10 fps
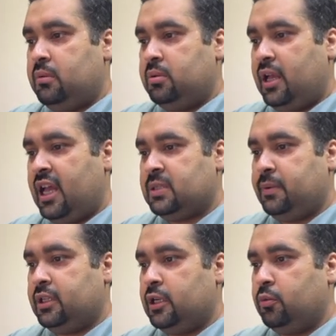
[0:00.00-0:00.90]
as
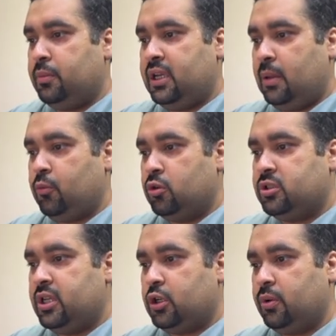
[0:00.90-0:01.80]
per the domain. I'm going to
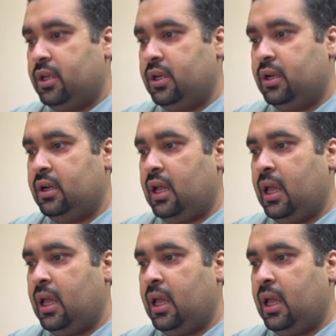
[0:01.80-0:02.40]
select over here.